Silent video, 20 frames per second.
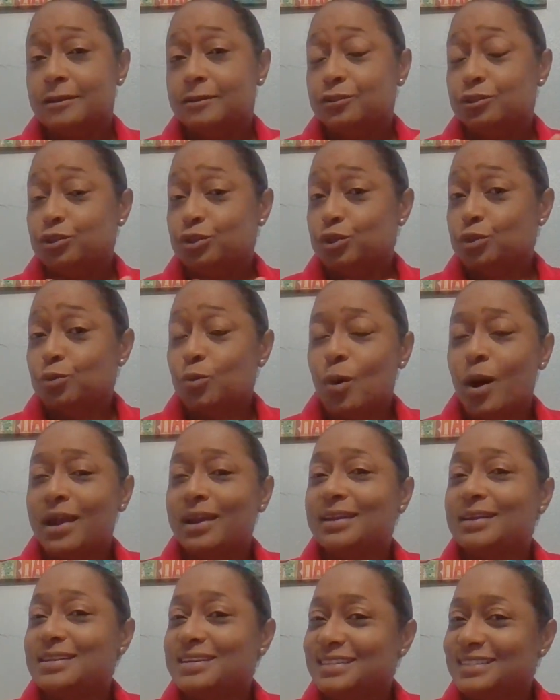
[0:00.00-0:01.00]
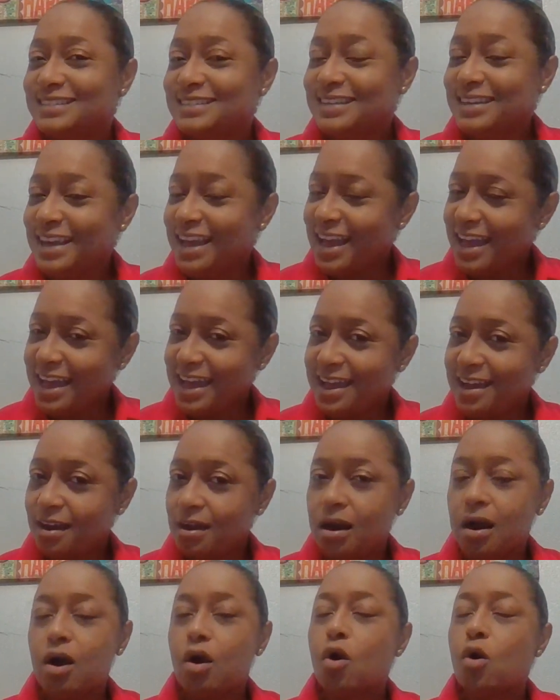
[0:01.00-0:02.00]
do you want a listening
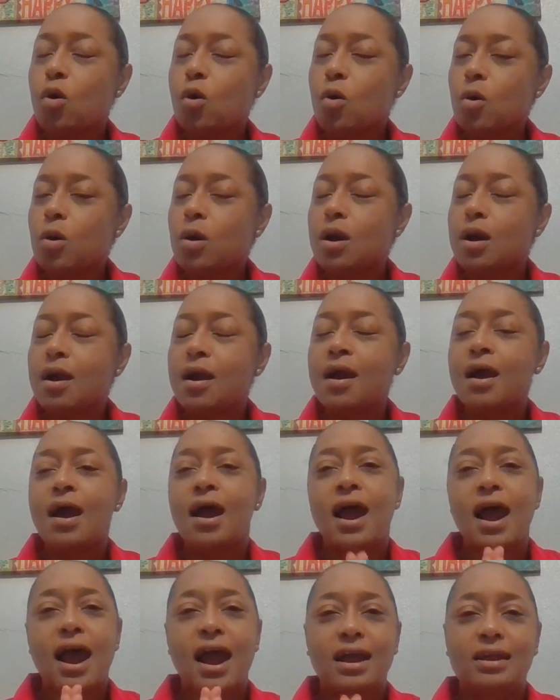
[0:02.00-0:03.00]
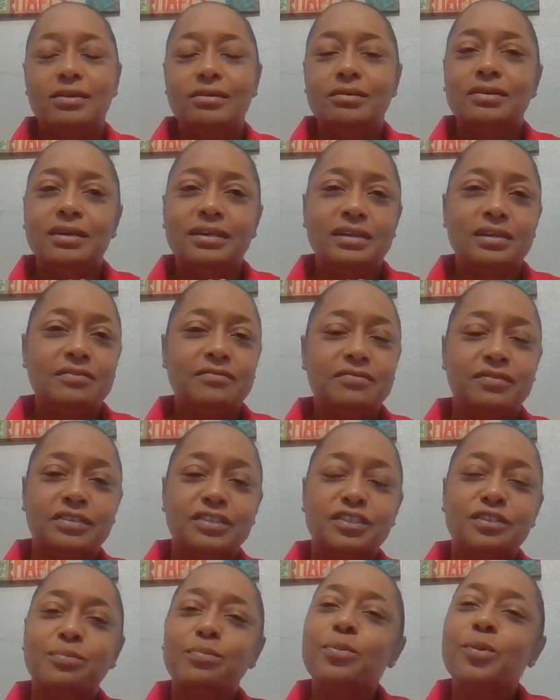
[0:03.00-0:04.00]
ear or are you looking for
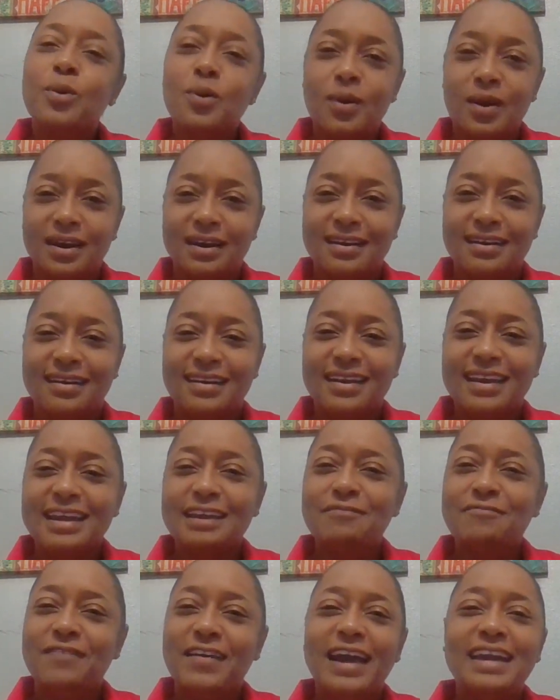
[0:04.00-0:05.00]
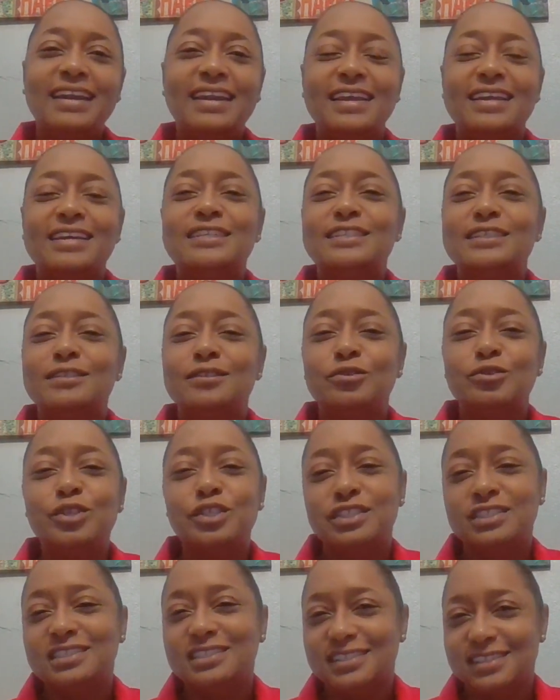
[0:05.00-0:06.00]
support in finding a
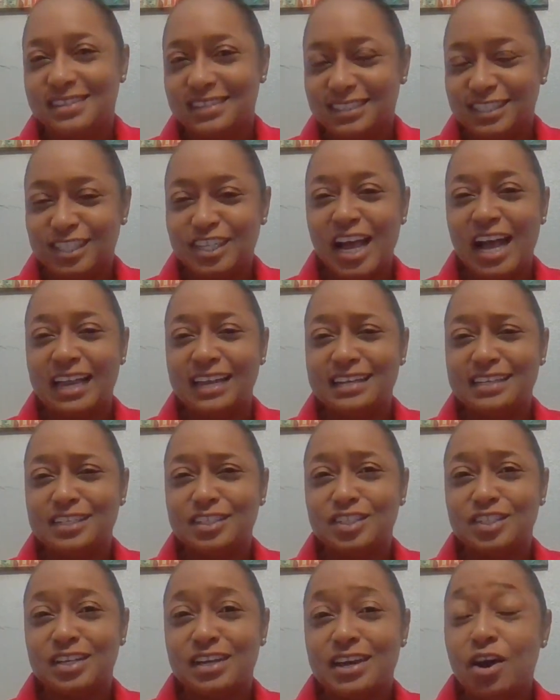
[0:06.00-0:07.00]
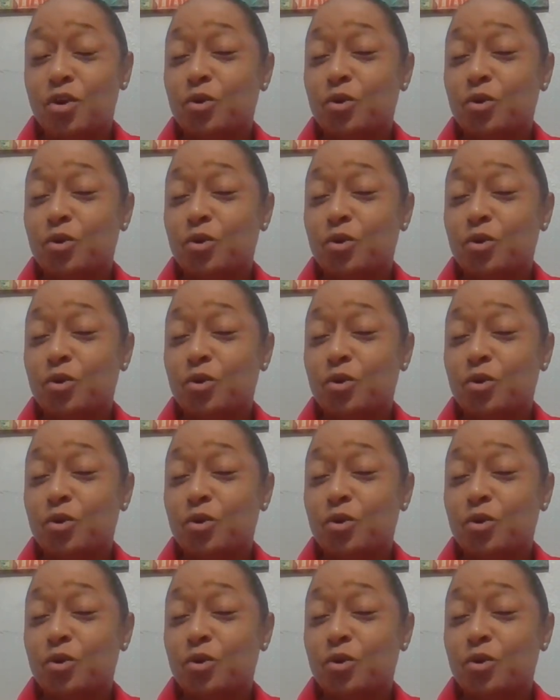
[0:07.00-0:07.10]
solution to this challenge?